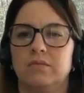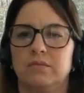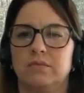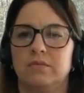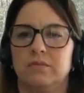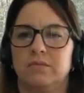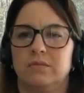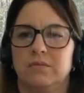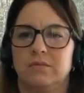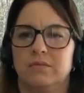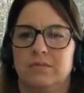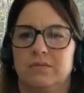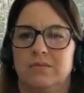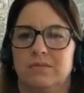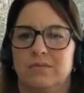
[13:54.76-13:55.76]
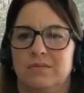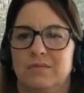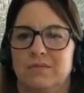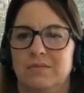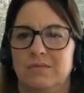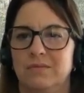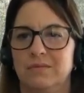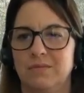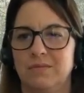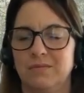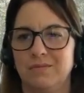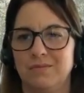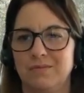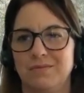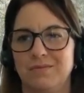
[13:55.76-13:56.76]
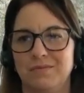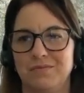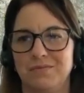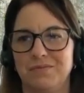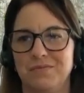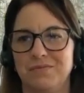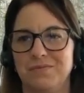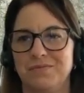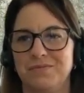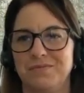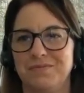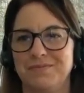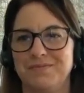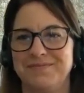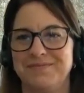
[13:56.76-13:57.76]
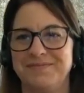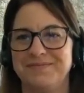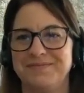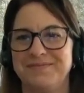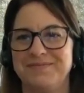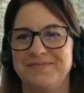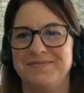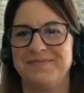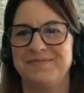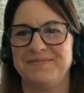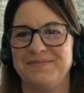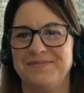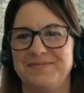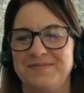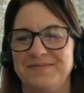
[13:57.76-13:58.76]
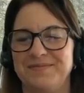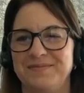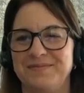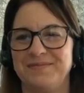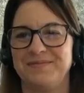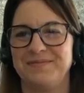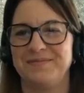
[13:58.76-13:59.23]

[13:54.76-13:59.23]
This person isn't speaking.